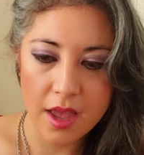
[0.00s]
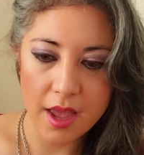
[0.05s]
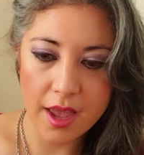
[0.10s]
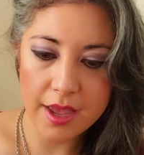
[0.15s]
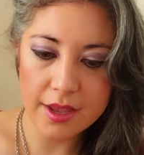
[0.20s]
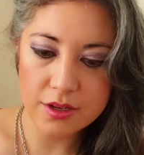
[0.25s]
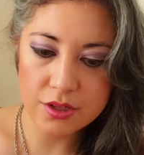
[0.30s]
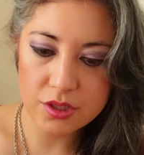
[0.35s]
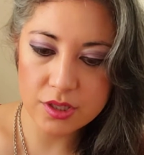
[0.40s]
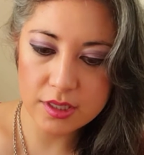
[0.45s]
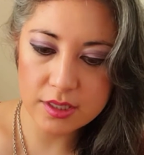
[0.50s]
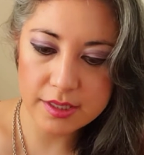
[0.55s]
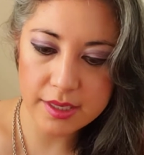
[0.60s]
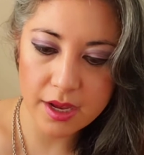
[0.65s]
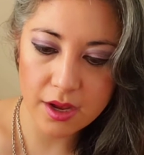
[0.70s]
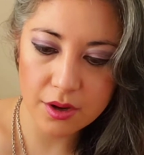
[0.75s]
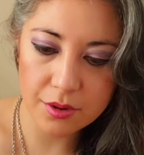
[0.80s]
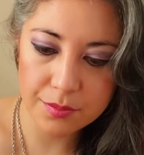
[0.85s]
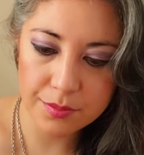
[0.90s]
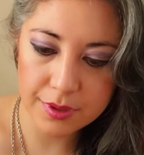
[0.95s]
And she's
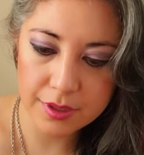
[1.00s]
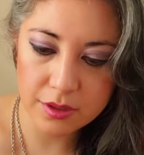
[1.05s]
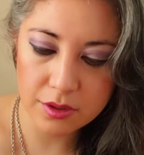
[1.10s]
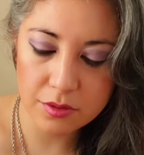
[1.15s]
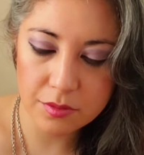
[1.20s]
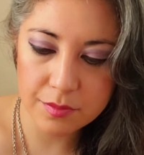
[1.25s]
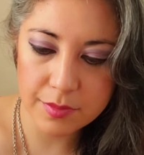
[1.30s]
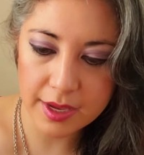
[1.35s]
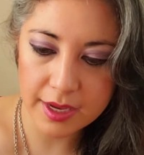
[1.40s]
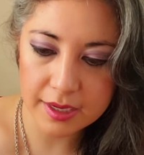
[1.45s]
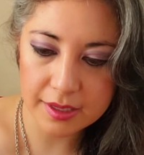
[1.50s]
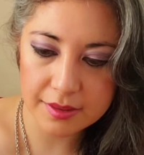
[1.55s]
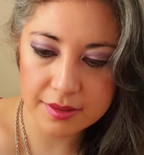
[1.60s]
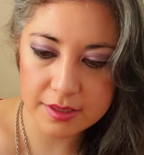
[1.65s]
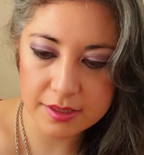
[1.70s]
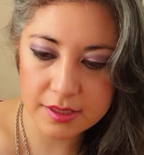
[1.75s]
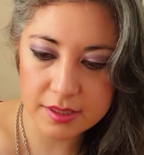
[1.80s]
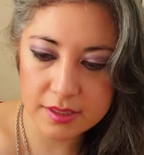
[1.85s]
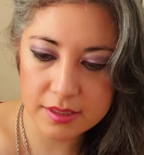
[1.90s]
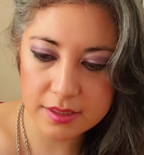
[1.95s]
helping you make
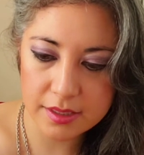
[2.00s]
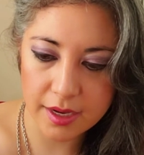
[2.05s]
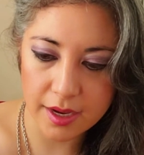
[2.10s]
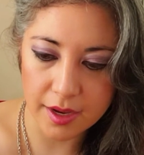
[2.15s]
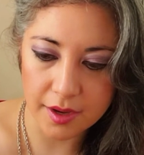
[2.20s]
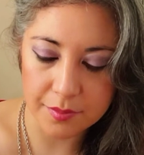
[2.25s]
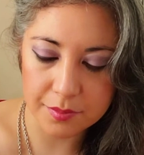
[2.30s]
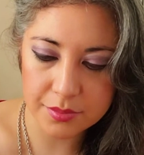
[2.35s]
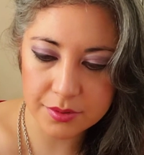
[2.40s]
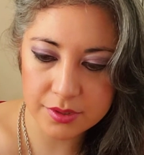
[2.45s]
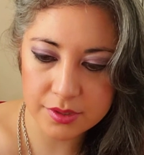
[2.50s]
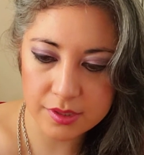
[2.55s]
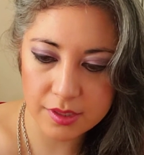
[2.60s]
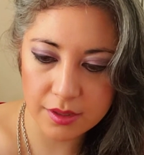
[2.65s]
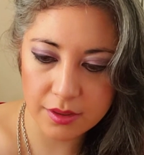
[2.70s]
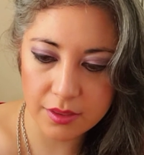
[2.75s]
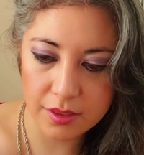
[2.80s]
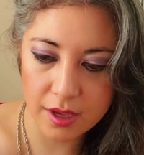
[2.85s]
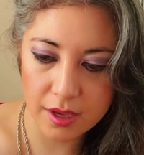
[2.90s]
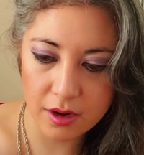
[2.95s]
the steps
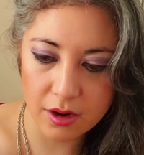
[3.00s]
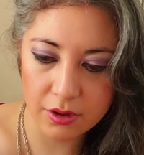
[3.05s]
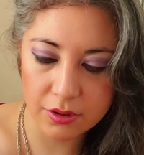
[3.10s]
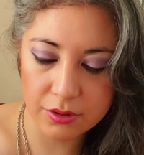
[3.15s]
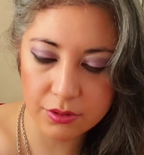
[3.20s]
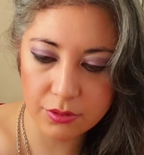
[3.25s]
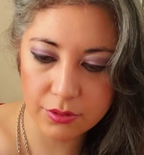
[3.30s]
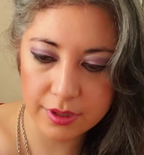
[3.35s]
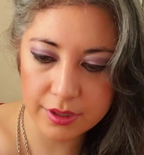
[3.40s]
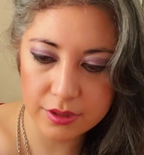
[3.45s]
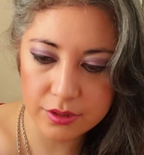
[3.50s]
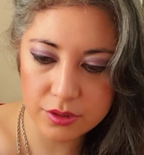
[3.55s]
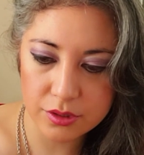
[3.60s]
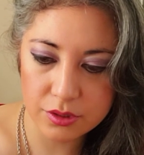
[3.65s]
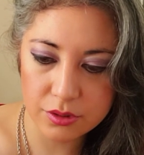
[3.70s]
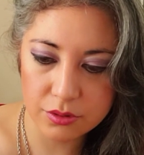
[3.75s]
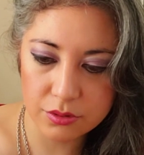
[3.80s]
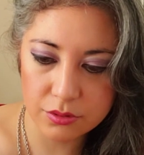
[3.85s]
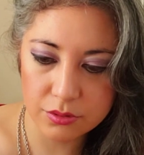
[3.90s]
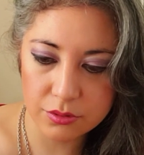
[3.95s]
that are going
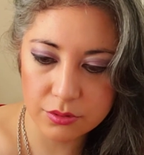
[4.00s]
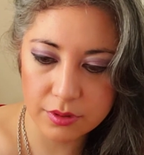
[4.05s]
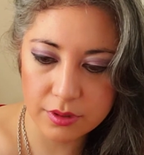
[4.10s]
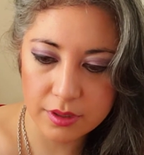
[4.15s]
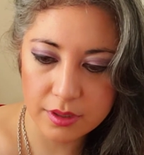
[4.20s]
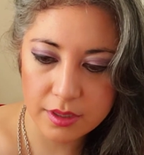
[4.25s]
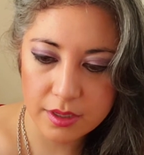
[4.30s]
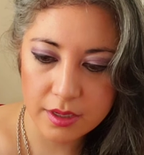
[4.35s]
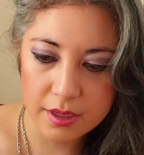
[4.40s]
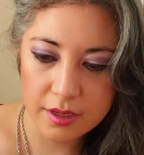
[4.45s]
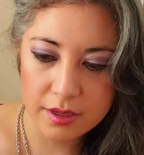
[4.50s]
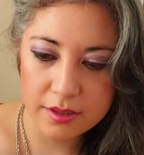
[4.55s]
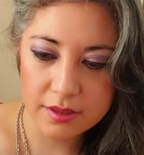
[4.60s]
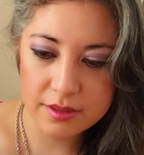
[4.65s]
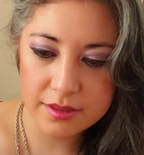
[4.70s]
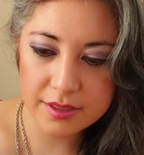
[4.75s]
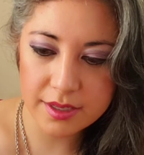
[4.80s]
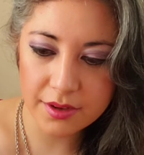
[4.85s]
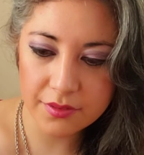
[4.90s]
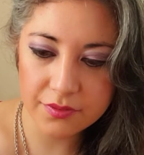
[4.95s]
to
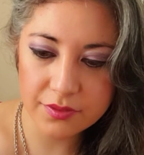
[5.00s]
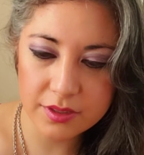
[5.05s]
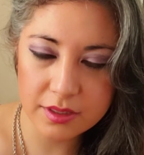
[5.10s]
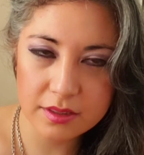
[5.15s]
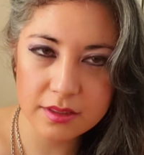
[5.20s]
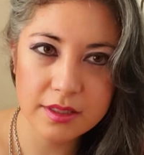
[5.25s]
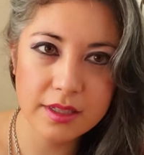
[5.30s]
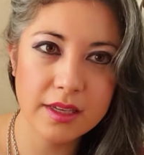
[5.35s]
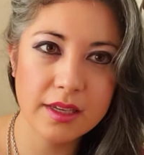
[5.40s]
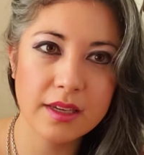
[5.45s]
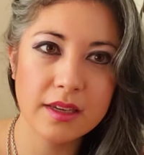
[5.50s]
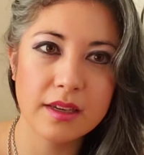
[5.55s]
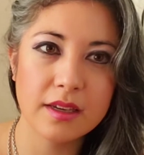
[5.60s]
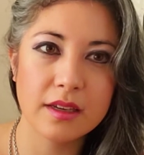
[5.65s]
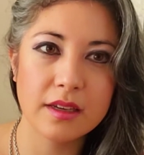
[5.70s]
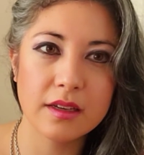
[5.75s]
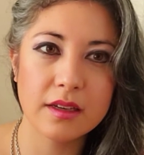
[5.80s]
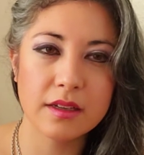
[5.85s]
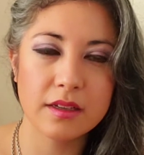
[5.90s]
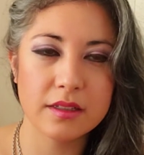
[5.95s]

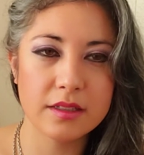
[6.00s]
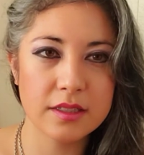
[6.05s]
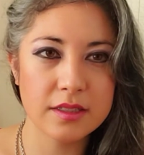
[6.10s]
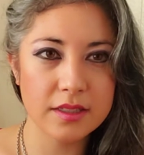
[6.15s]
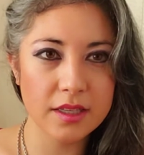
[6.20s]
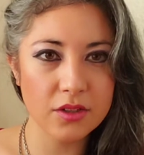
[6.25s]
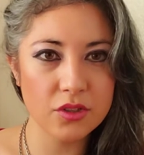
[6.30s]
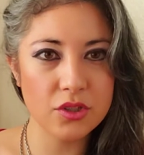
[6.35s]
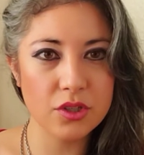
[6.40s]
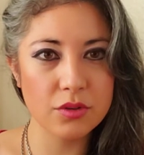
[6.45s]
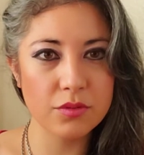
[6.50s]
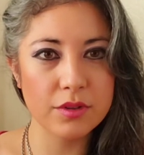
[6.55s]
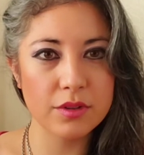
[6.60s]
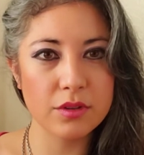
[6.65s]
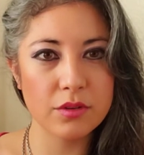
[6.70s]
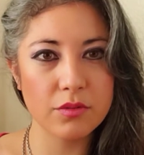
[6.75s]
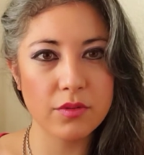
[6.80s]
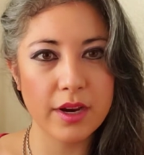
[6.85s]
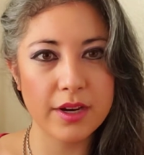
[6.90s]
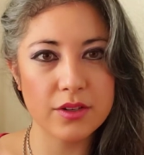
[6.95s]
definitely set you in
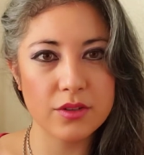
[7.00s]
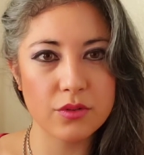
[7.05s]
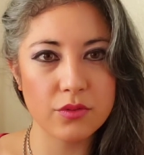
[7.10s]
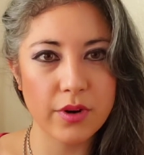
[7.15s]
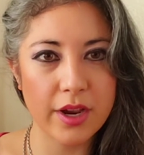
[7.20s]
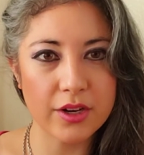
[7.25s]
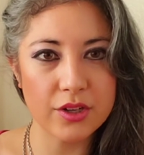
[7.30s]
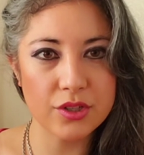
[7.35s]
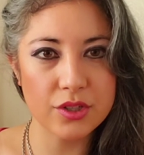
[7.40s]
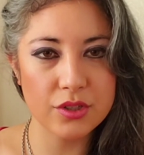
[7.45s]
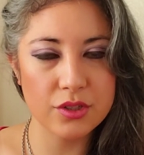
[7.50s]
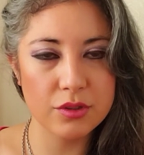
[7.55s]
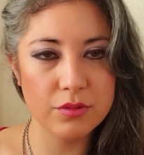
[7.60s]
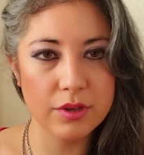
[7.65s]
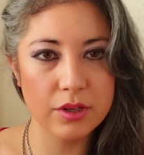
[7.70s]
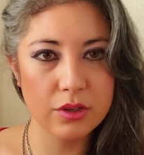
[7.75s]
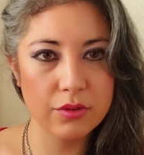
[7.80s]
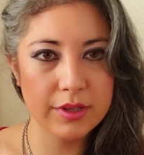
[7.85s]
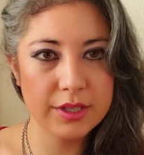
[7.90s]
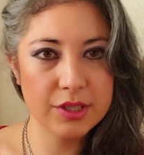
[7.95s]
the right direction to
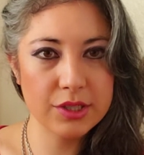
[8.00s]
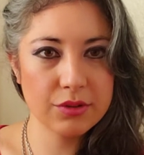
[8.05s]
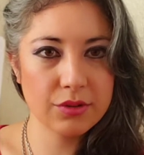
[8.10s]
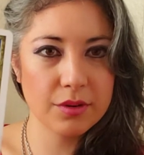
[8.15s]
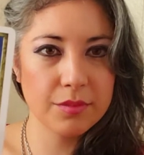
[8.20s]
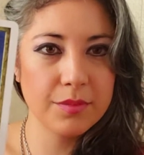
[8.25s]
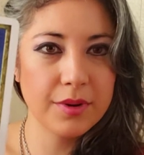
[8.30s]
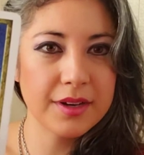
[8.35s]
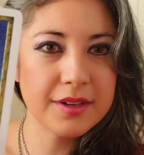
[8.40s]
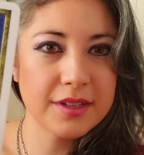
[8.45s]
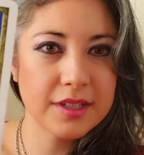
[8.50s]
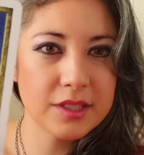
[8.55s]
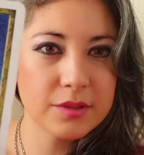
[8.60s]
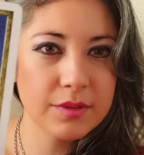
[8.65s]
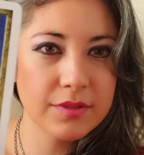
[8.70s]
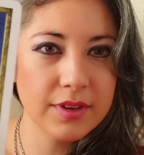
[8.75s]
increase your abundance.